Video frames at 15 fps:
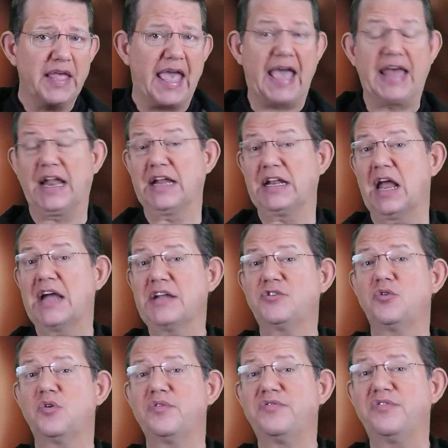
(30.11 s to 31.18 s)
and I'd like to
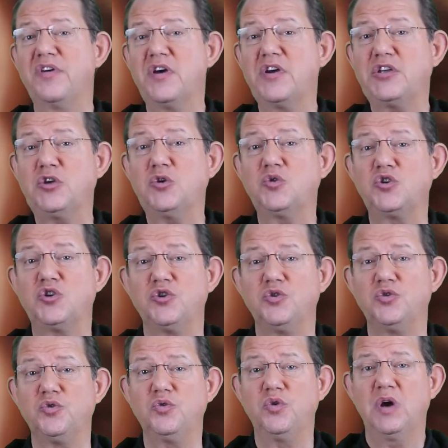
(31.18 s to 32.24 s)
refer you
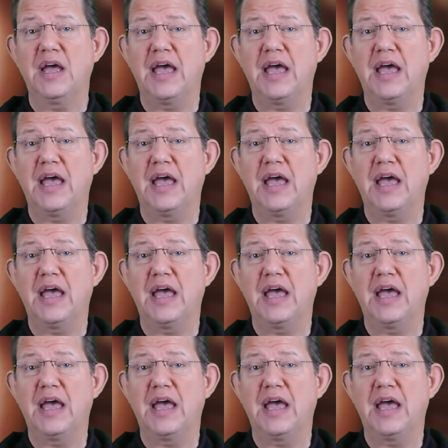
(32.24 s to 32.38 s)
to